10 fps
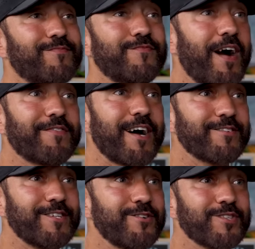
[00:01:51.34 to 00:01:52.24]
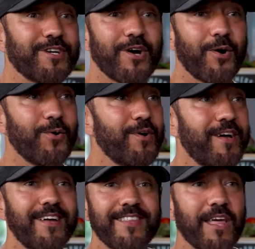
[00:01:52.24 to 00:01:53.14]
5,000 years ago,
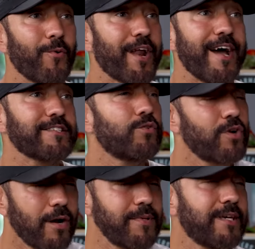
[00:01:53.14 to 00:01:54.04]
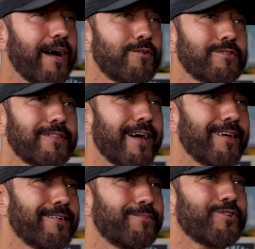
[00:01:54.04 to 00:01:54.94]
they weren't asking, well, how many calories in
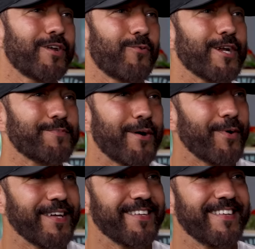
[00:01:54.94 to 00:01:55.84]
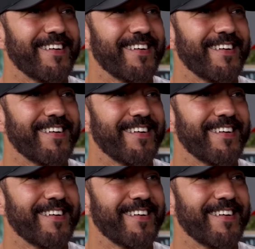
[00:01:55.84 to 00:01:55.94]
that? I'm trying to watch my weight.